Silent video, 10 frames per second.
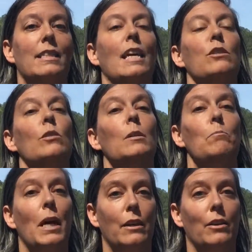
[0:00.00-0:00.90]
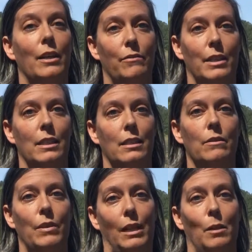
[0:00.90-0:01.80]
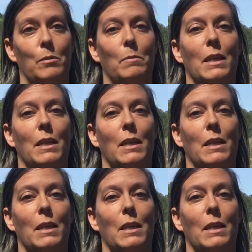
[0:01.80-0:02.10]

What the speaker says: it's actually better if it is developed,